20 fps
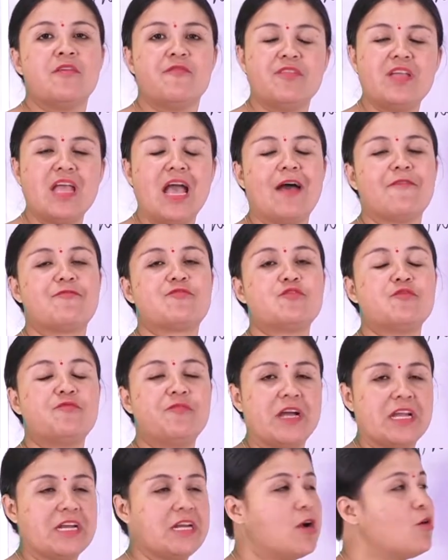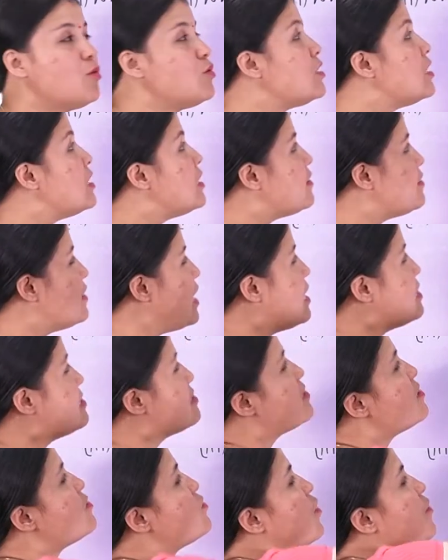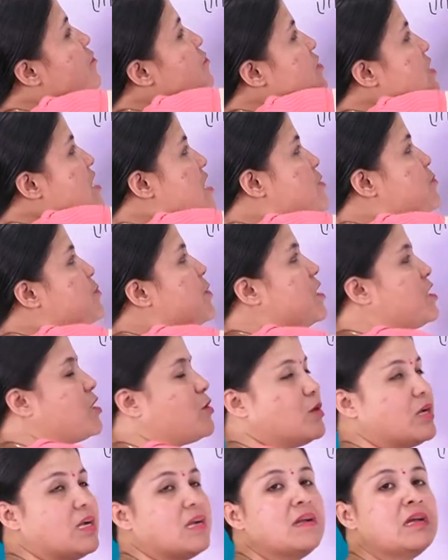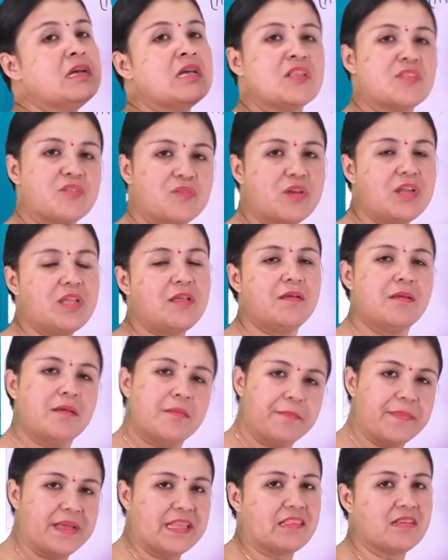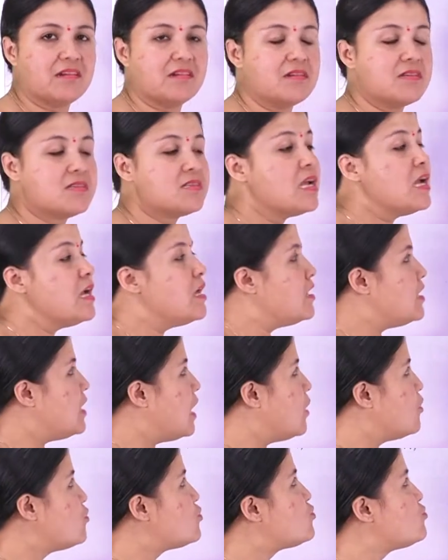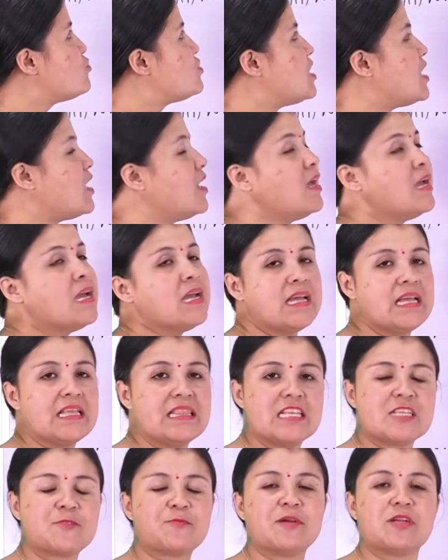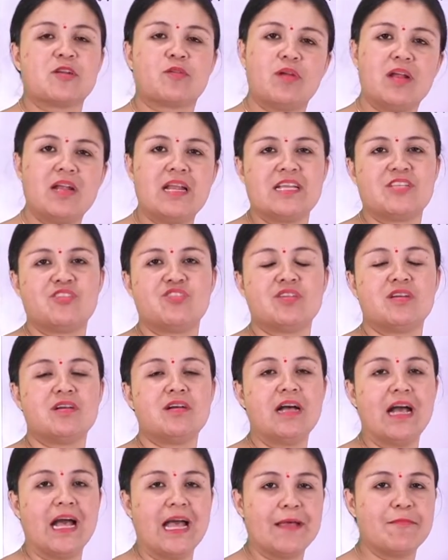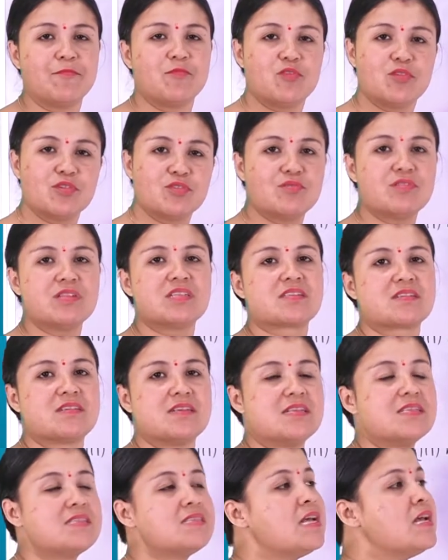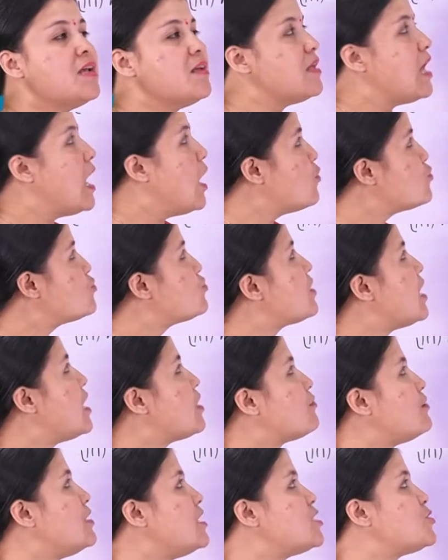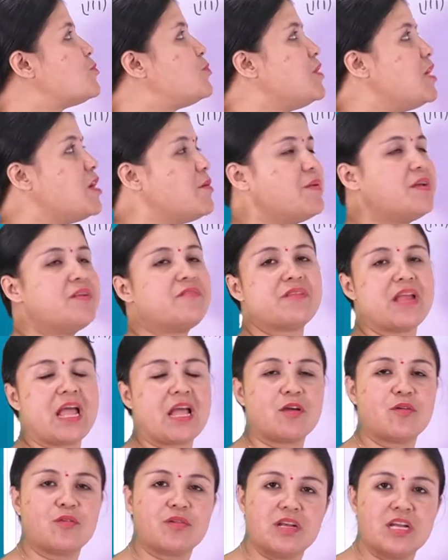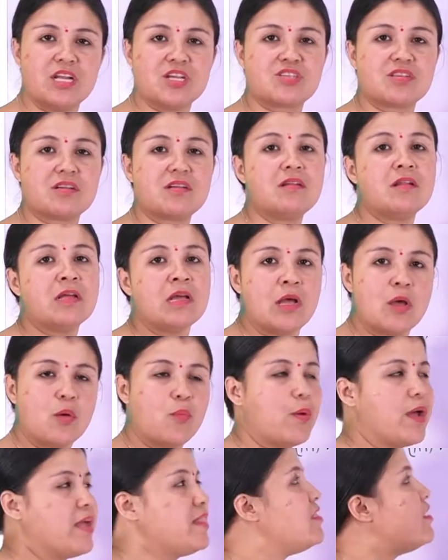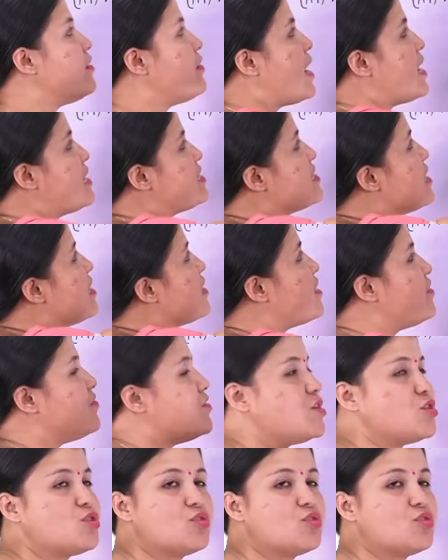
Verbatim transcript: we have to find out the answers of these particular three methods. Now today in this particular lecture, I am going to discuss how to calculate Spearman's rank correlation when the ranks are given